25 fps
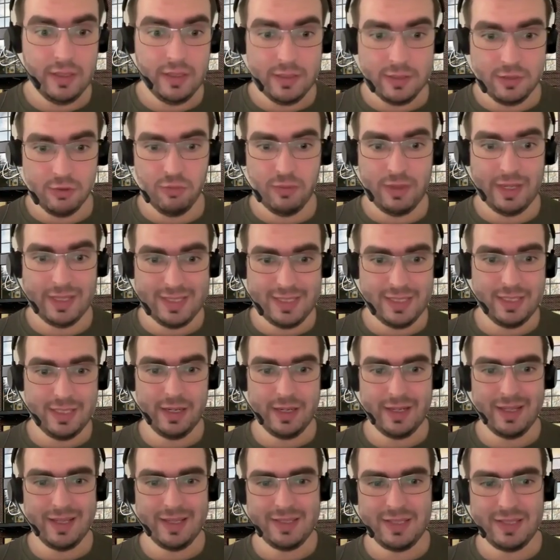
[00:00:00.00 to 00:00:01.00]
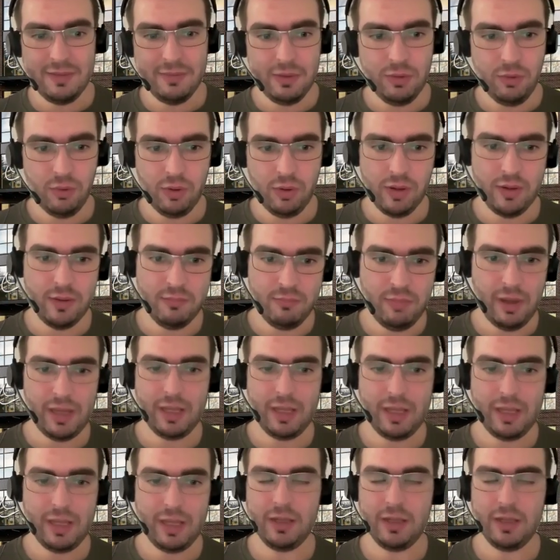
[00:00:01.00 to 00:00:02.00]
So consider Stevedore
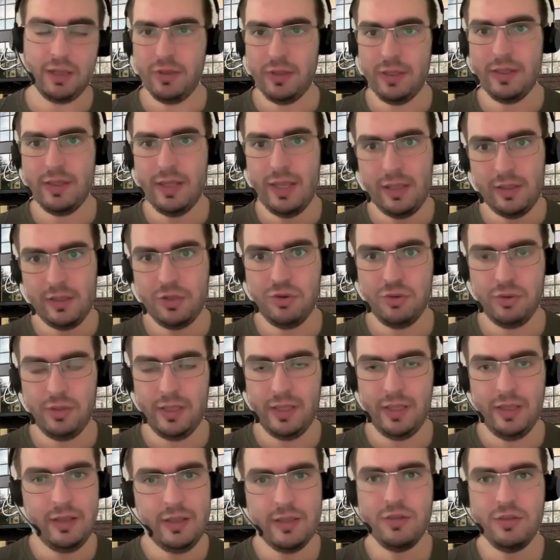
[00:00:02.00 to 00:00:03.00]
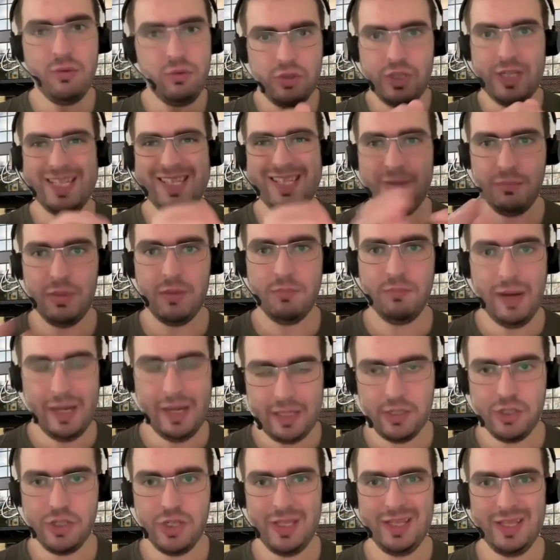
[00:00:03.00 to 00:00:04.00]
package. Actually, it is not just simply
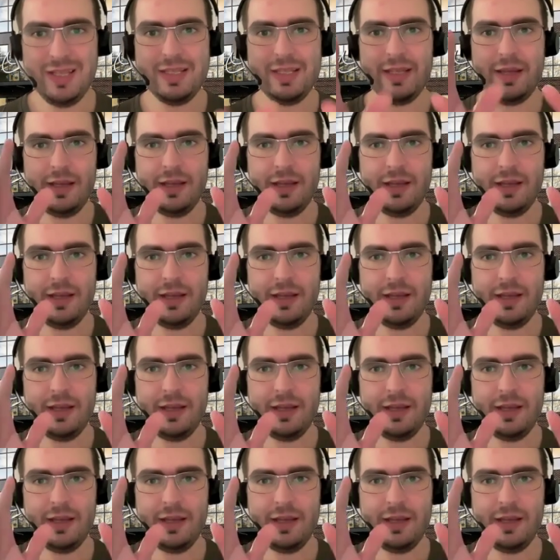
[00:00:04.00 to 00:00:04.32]
package. It is